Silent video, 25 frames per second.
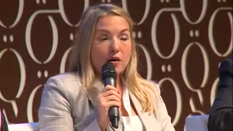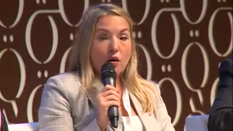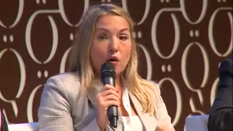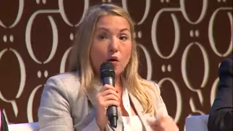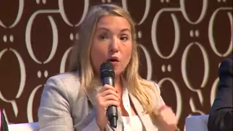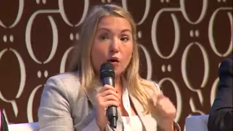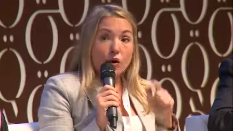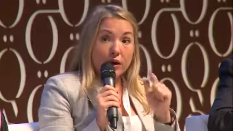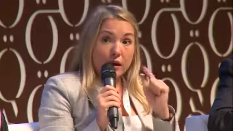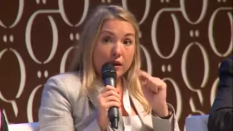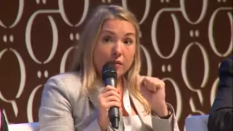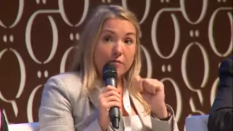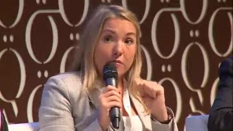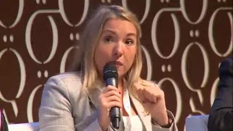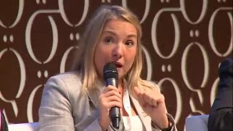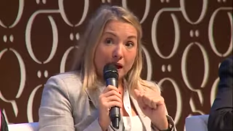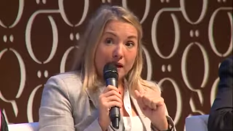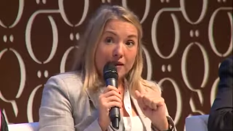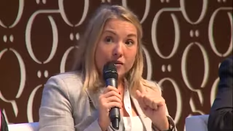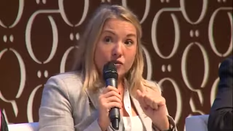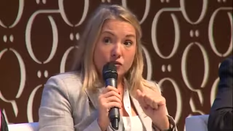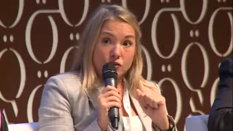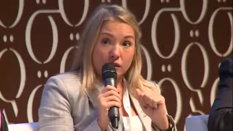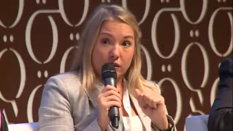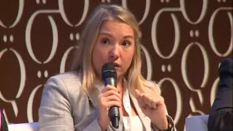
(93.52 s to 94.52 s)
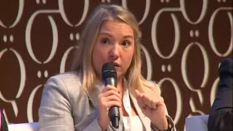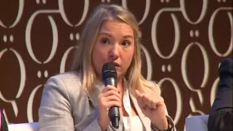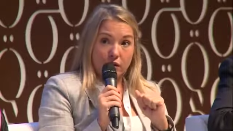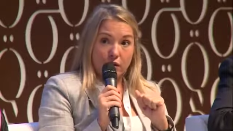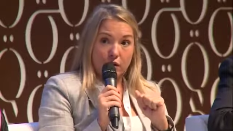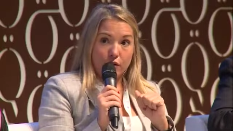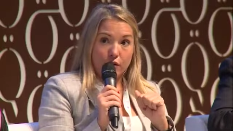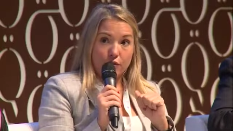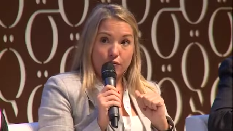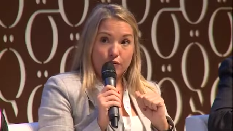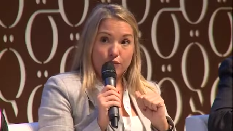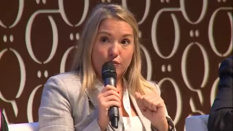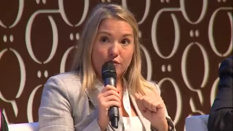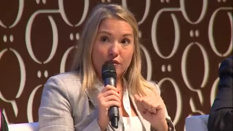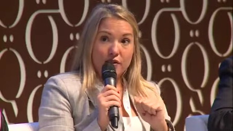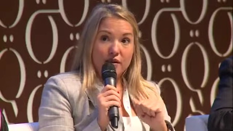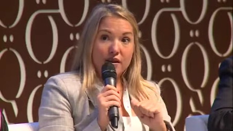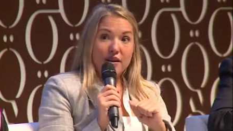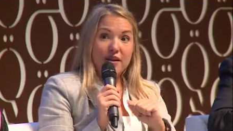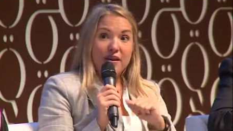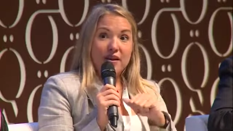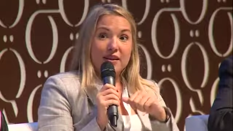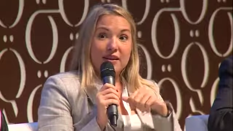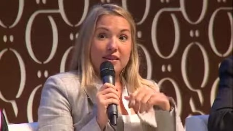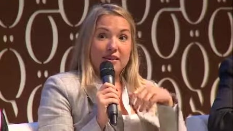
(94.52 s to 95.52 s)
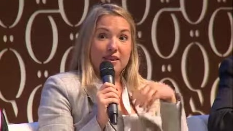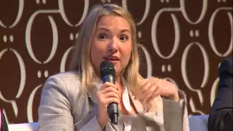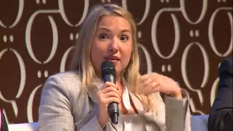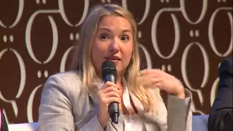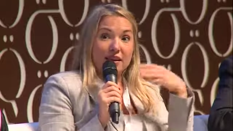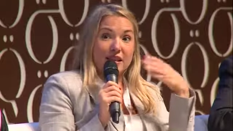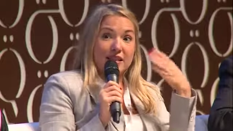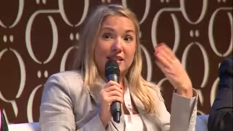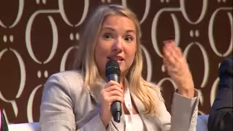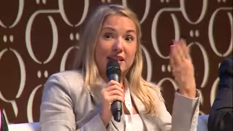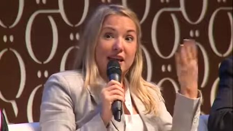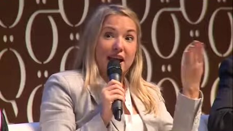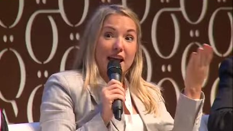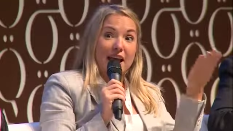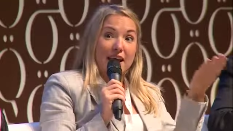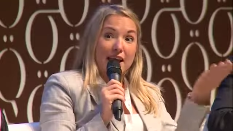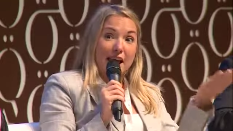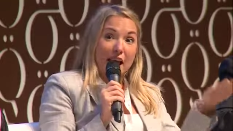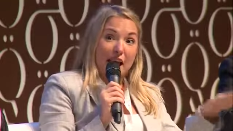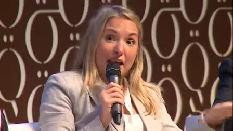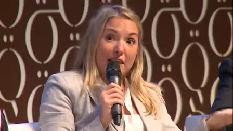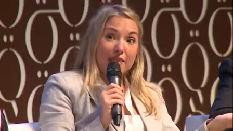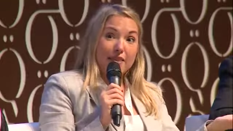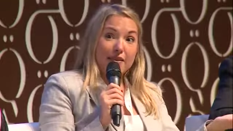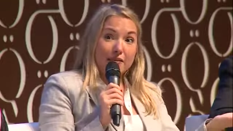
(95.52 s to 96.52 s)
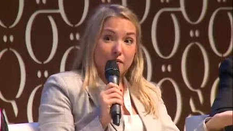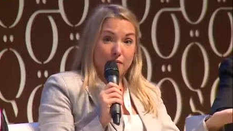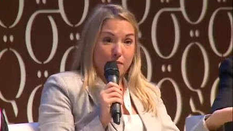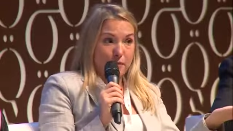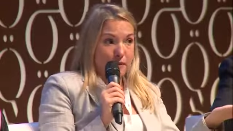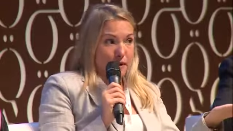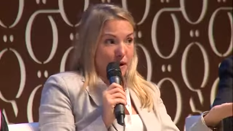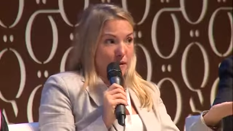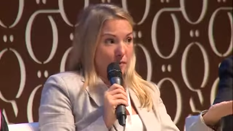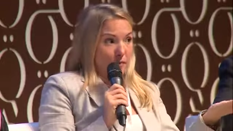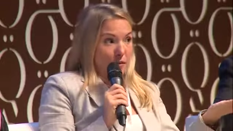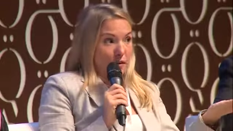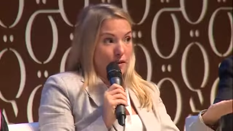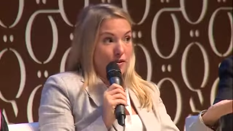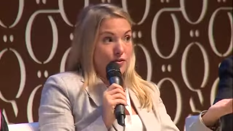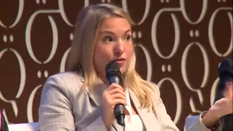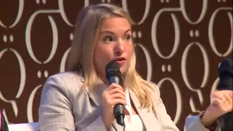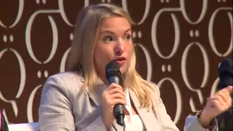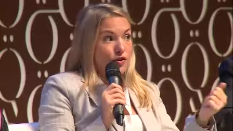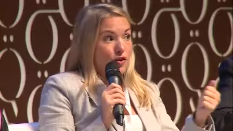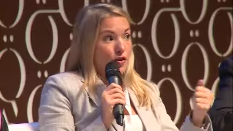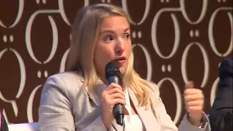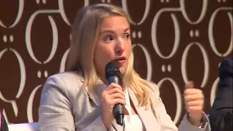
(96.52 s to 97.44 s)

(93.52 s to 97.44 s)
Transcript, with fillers: Or imagine, though, there is another image